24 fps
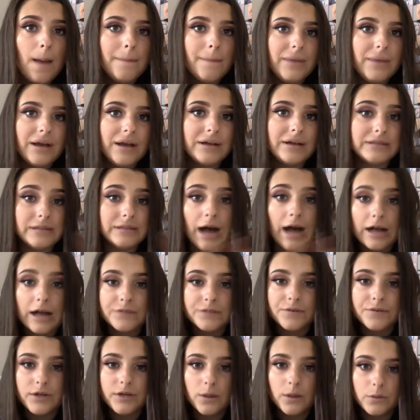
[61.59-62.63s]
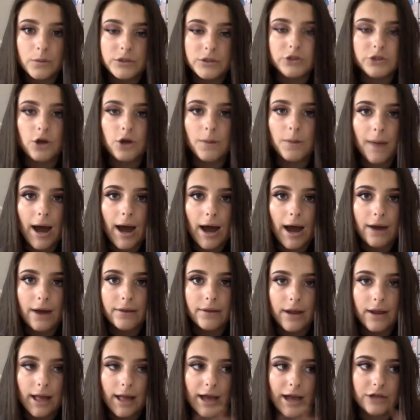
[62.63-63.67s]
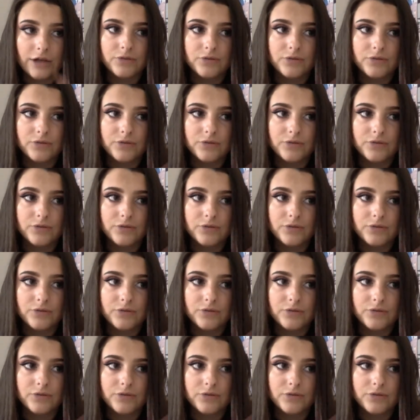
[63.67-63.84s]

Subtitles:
because last video was so bad that I had to